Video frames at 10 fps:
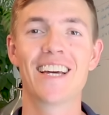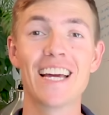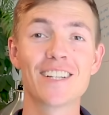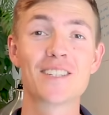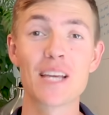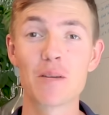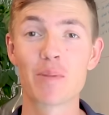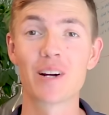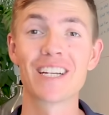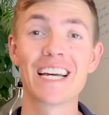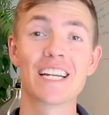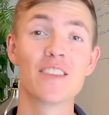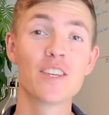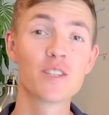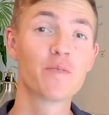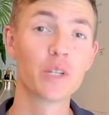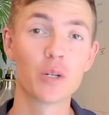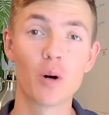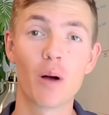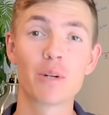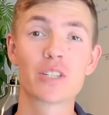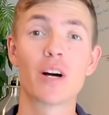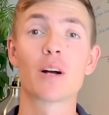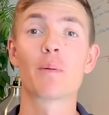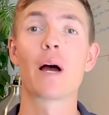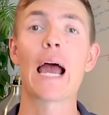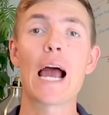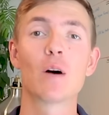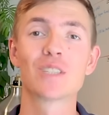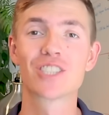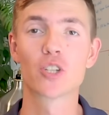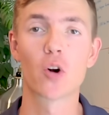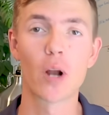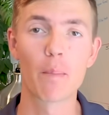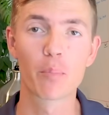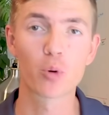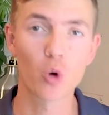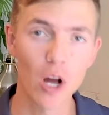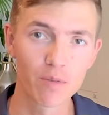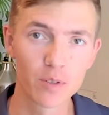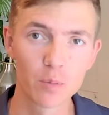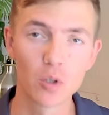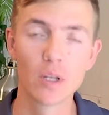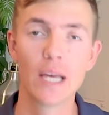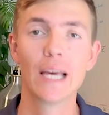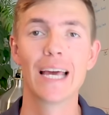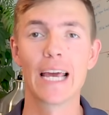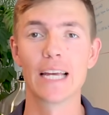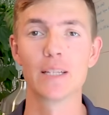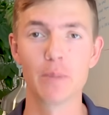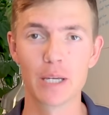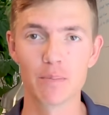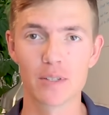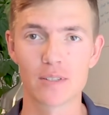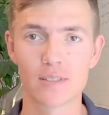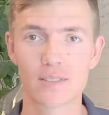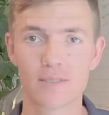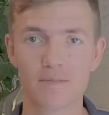Hey, it's Dan Perry, and in this video, I'm going to talk about how to start a profitable handyman business.